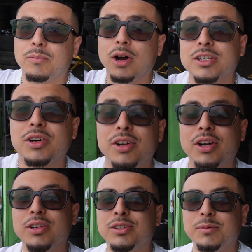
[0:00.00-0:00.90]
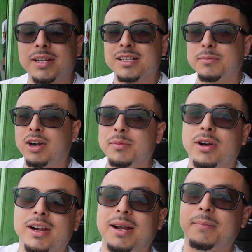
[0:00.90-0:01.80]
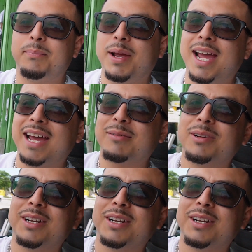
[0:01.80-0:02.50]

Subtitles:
What's going on, YouTube, man? It's Martymar, and I'm back